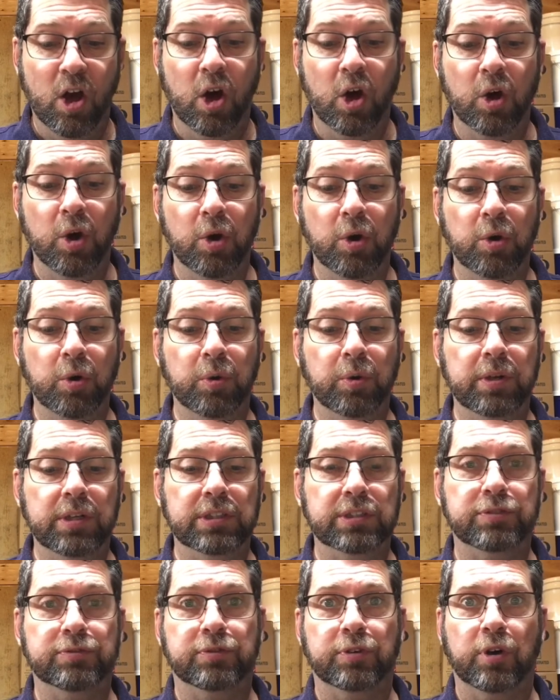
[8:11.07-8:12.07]
O
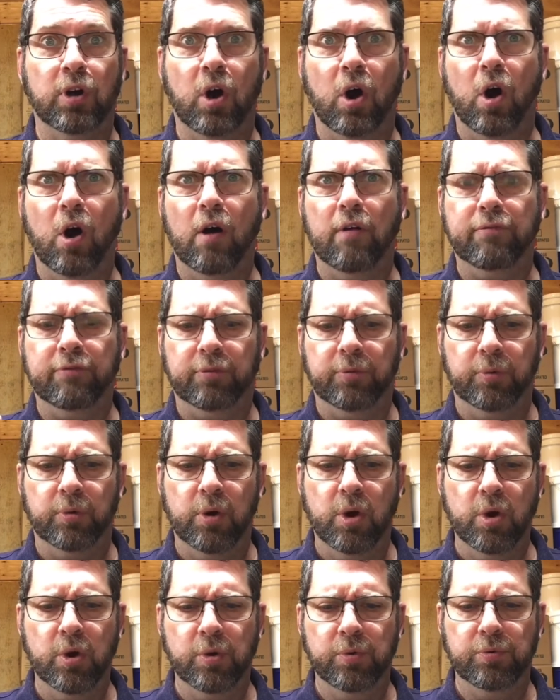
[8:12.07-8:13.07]
is for
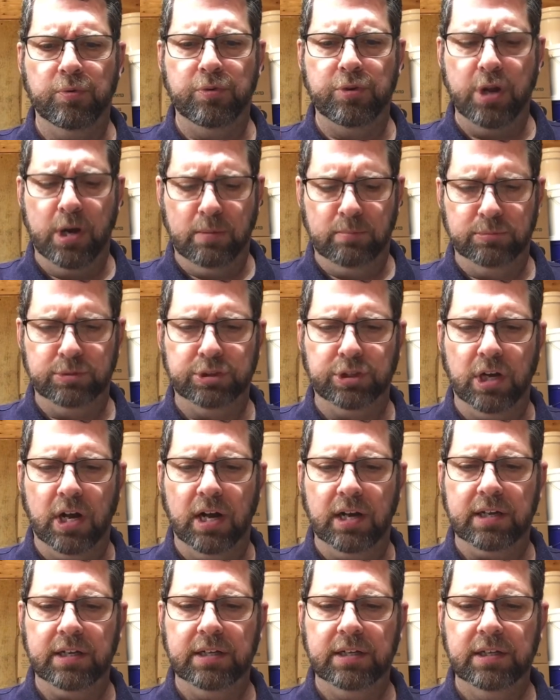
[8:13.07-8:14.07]
off-road dump
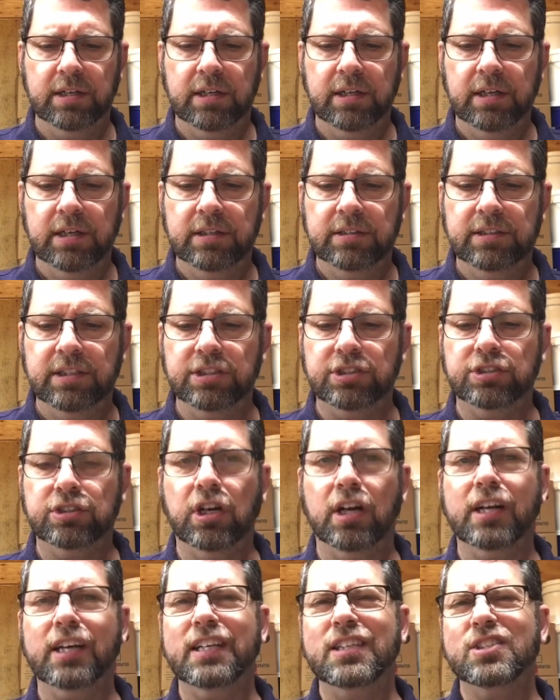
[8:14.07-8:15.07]
truck. This
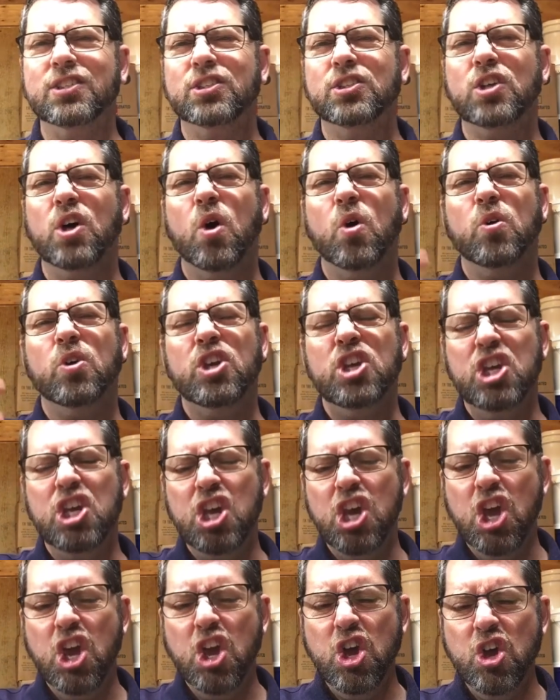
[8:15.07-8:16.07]
truck is so
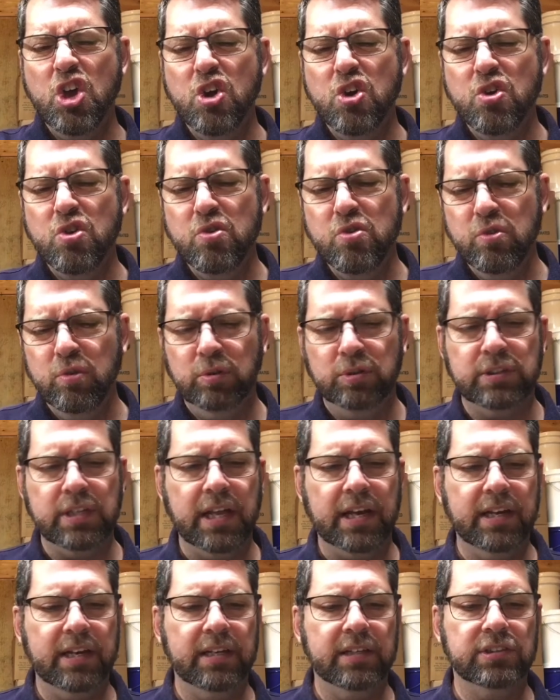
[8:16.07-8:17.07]
huge
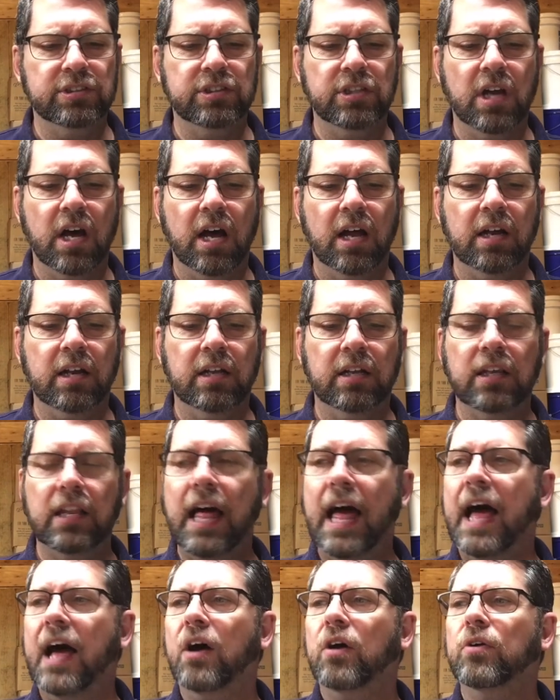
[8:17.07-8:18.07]
that it is not
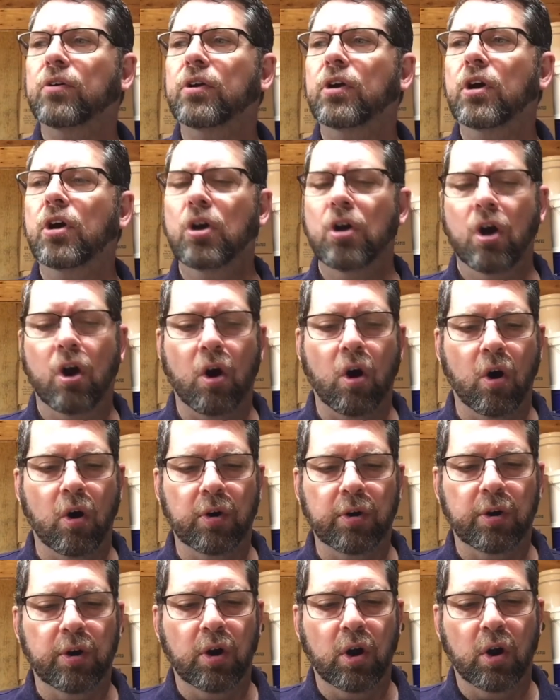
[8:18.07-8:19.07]
allowed
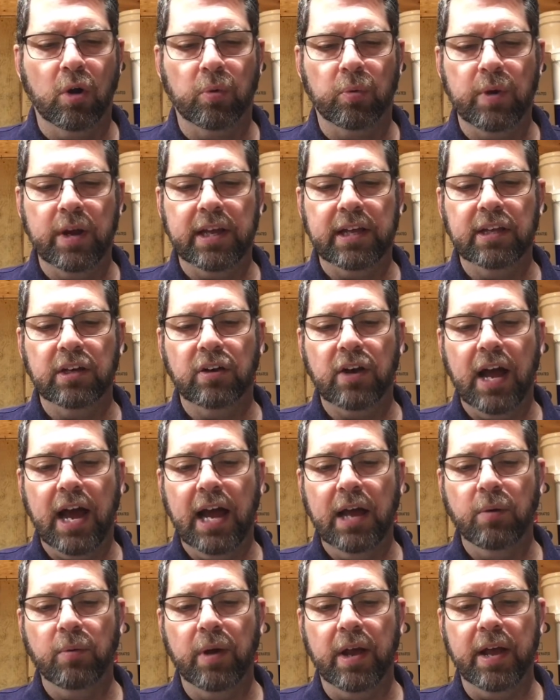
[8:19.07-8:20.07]
on a regular
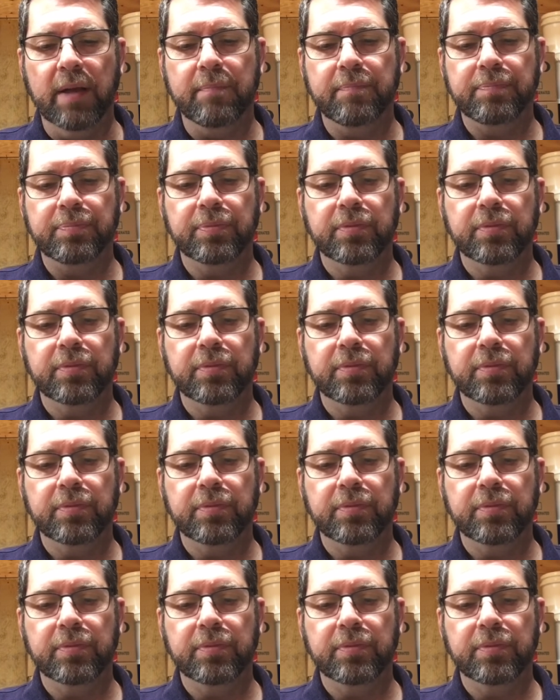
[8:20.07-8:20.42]
highway.